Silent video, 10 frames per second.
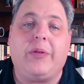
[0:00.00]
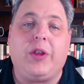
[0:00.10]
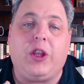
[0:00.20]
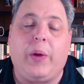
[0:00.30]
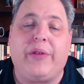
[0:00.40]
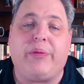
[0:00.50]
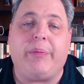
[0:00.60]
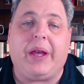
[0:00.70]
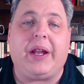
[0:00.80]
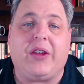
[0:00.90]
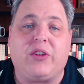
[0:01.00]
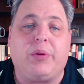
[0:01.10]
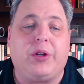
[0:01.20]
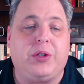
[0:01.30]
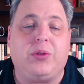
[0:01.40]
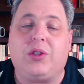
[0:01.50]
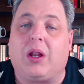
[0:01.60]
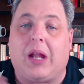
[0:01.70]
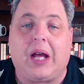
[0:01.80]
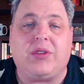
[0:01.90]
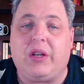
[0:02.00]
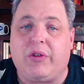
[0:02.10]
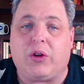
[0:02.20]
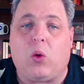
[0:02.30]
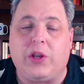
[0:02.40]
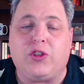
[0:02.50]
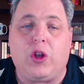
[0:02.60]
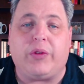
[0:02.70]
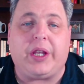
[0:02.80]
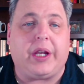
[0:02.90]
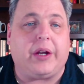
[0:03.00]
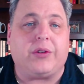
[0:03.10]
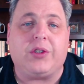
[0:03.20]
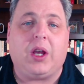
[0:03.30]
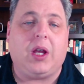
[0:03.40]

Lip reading: The U.S. Mint has produced lots of different coins over the years.